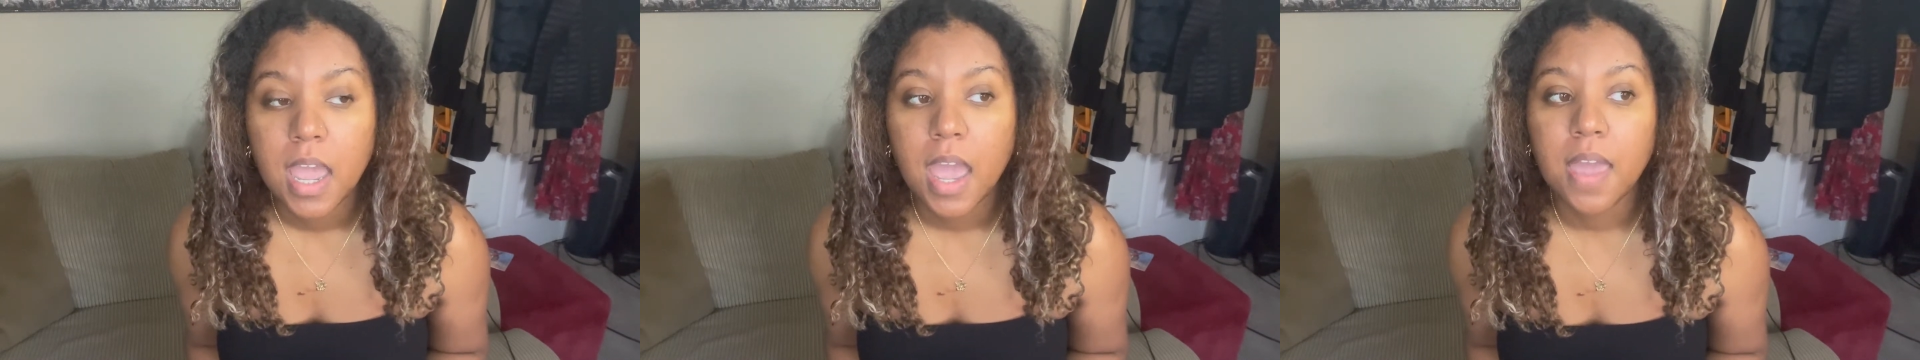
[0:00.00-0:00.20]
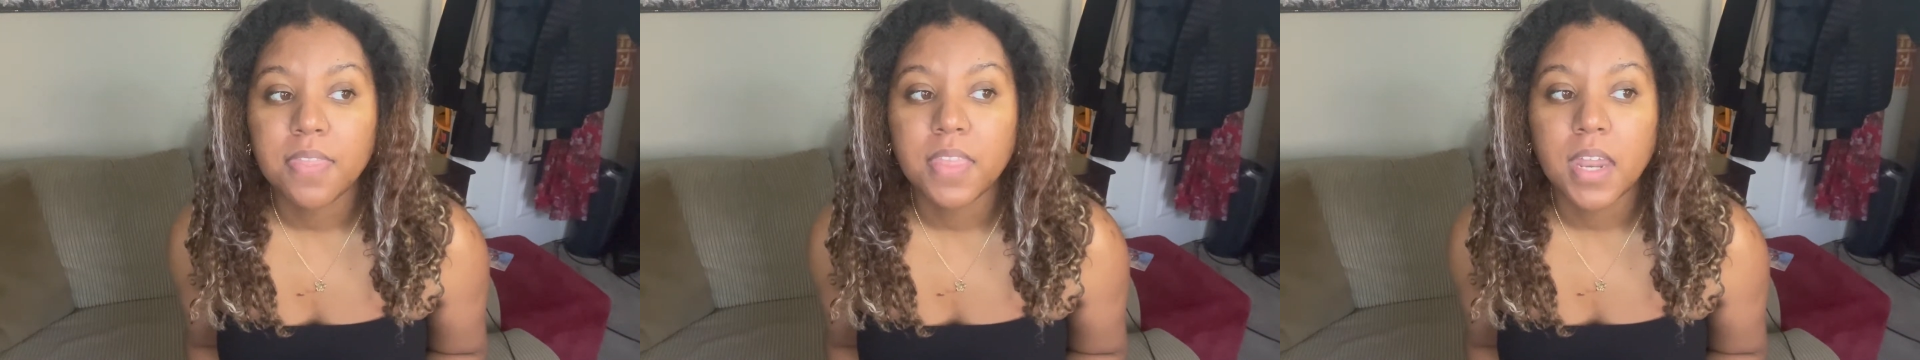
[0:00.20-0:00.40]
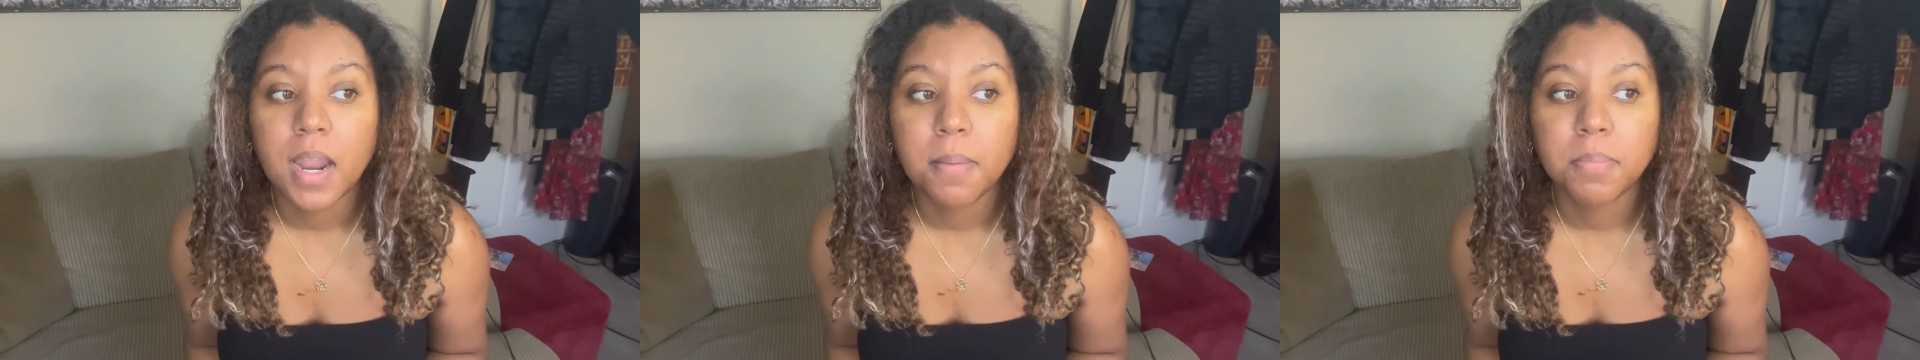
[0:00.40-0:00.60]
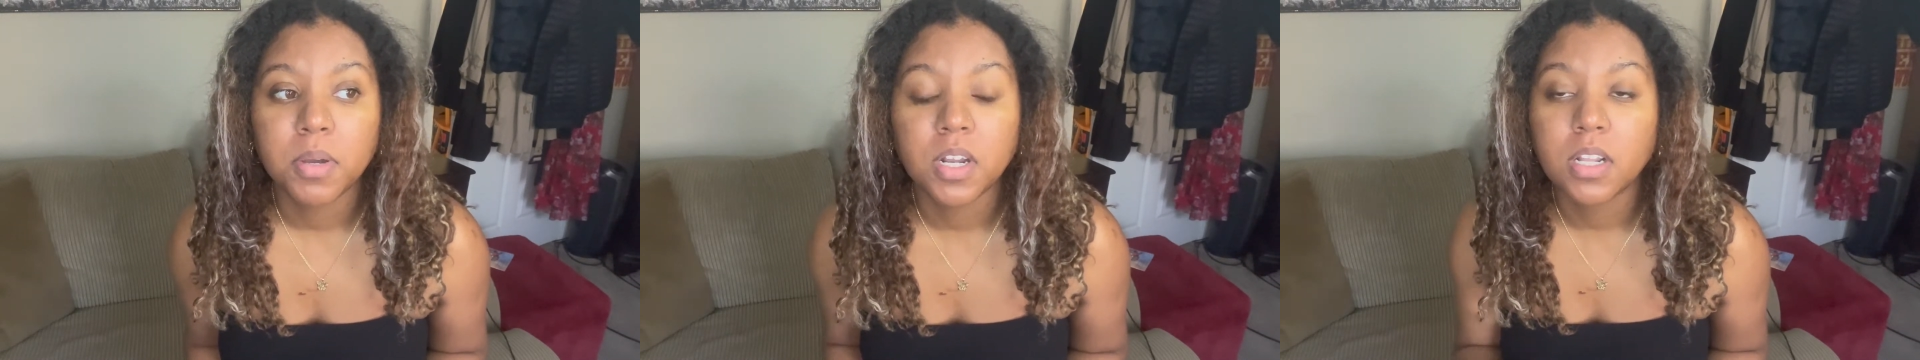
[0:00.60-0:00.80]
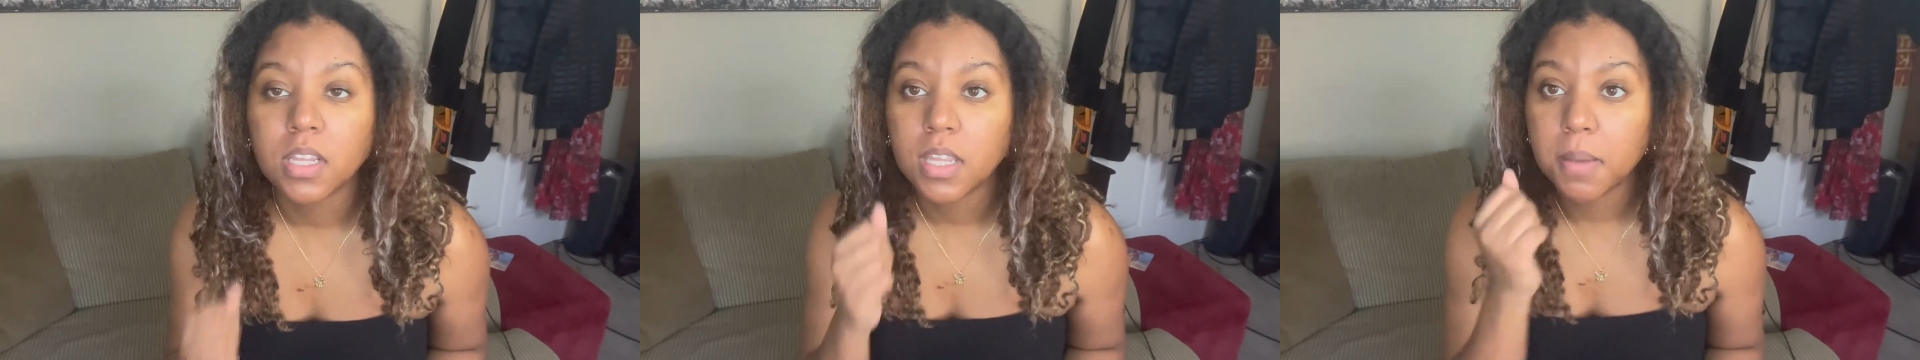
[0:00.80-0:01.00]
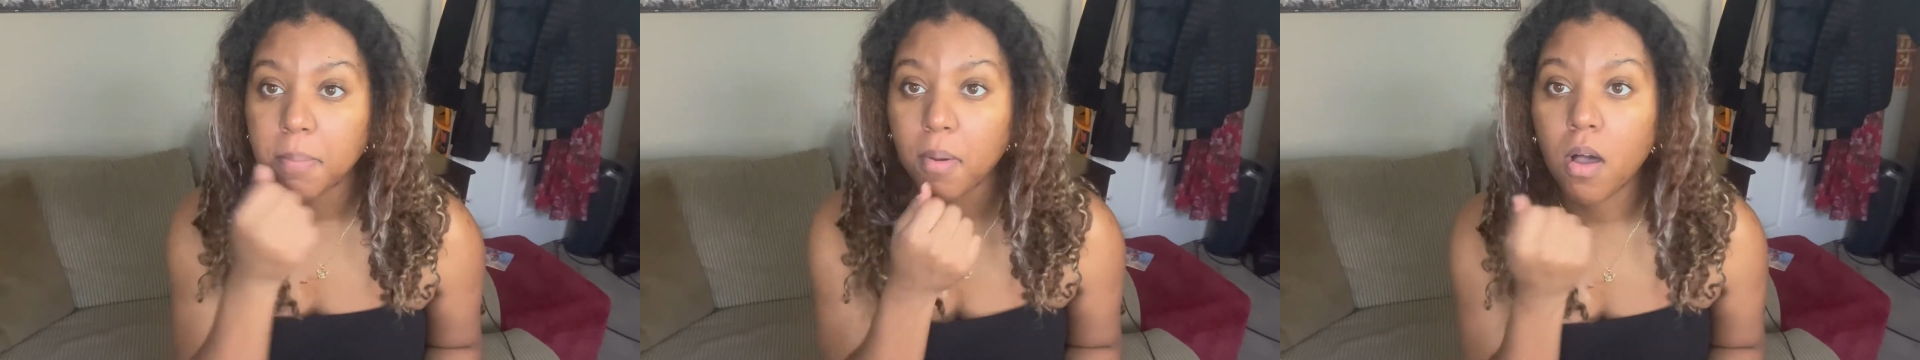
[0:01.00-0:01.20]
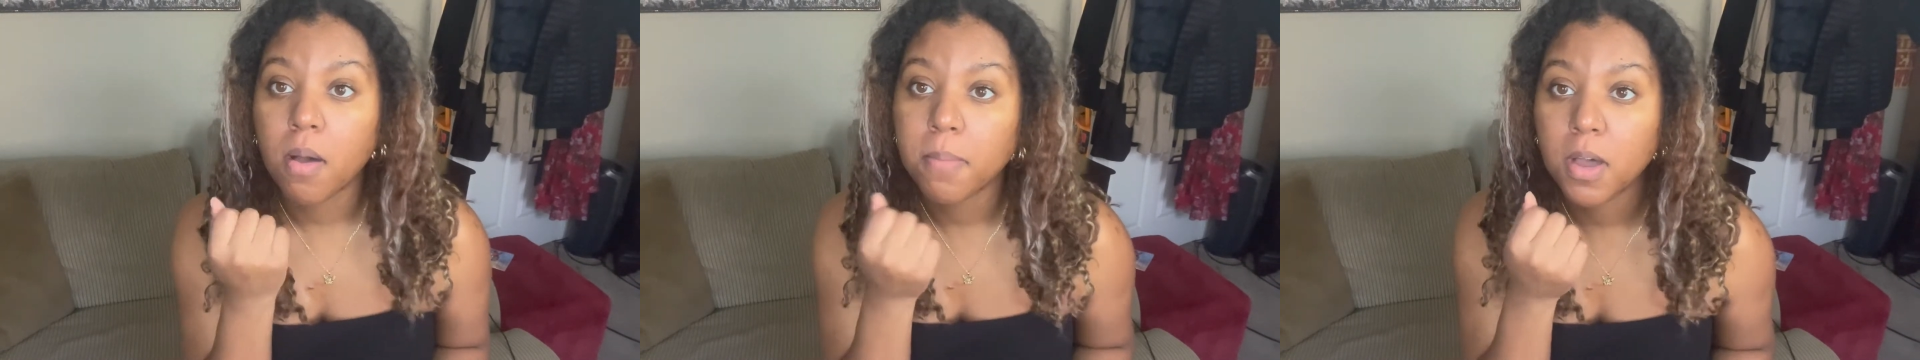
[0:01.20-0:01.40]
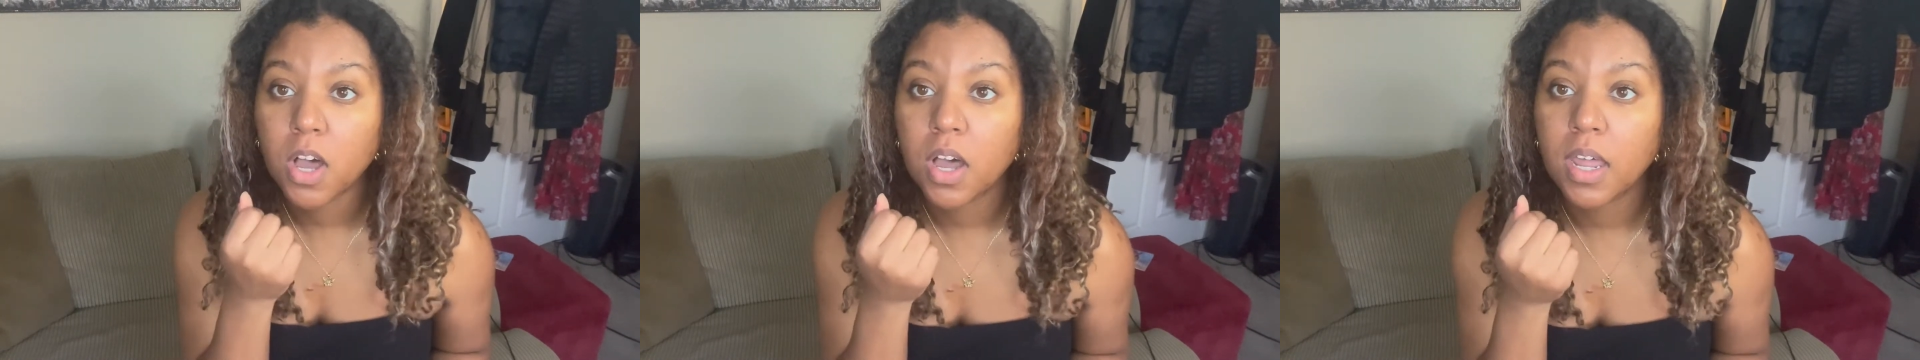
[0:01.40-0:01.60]
and then I put a lip balm
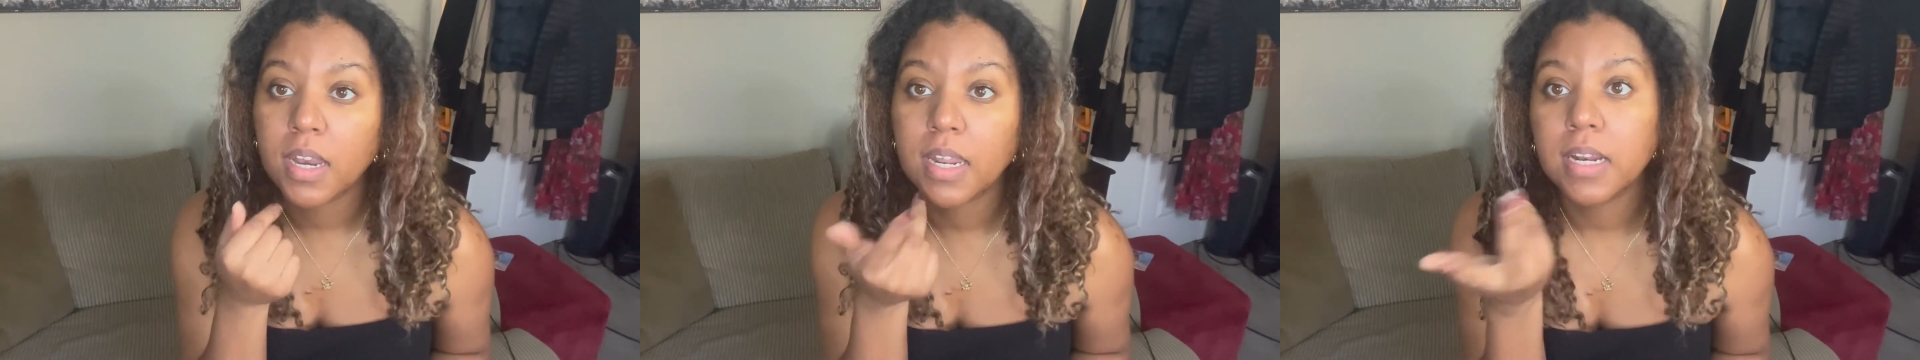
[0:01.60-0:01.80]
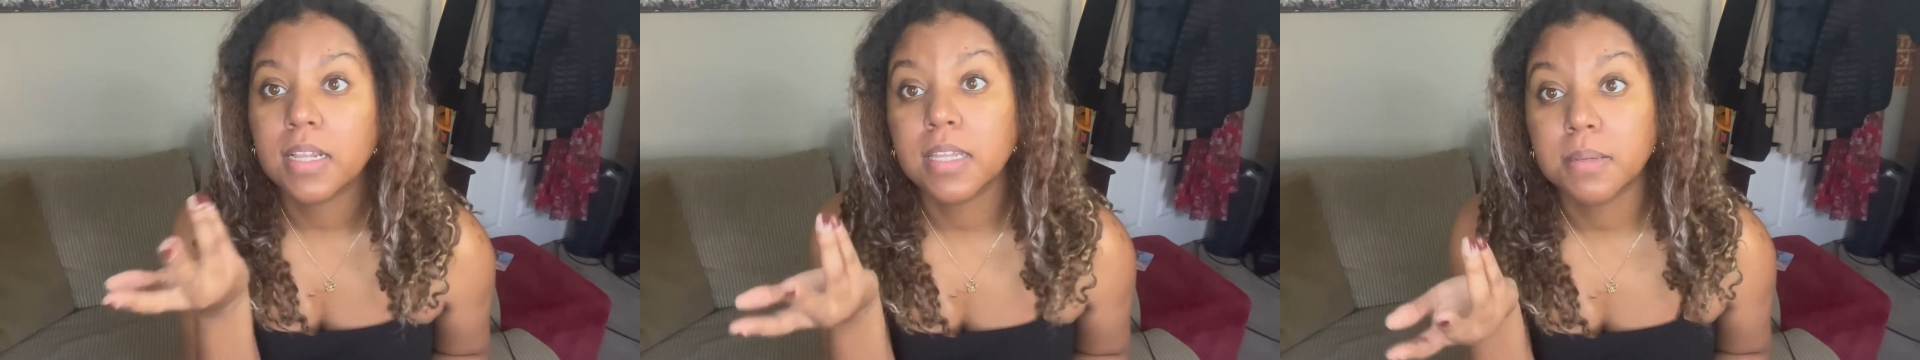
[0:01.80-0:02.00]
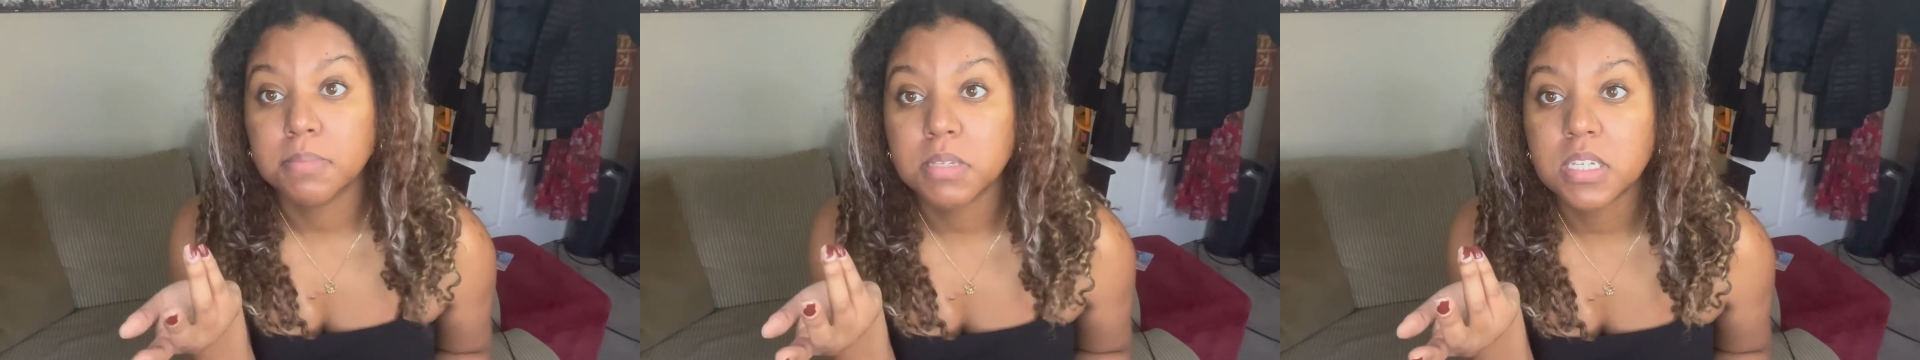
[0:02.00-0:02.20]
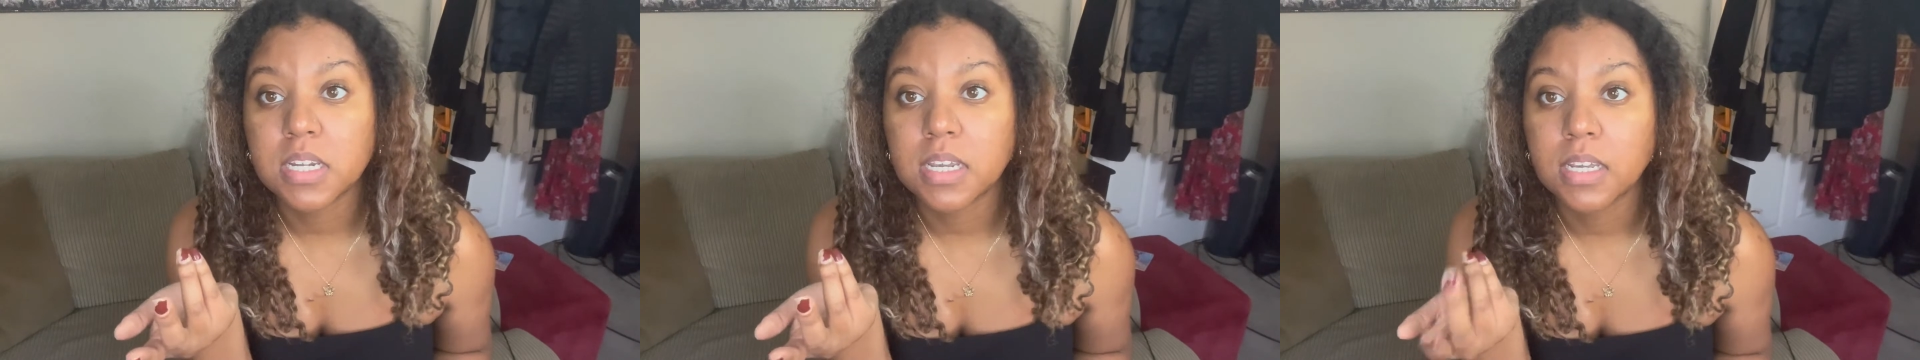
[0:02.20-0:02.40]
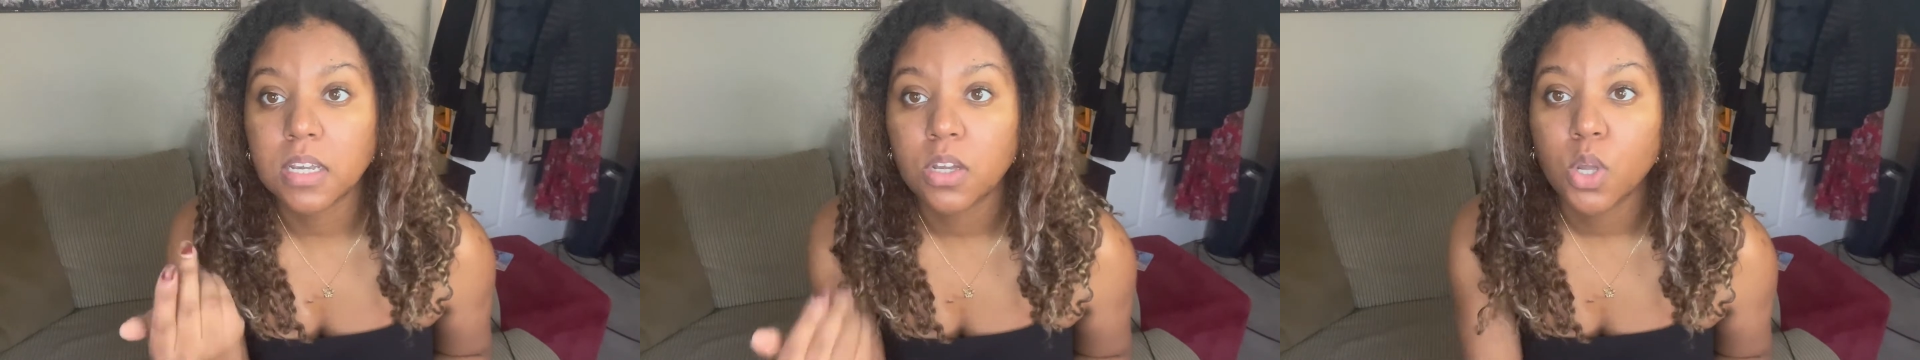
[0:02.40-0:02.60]
on and a lipstick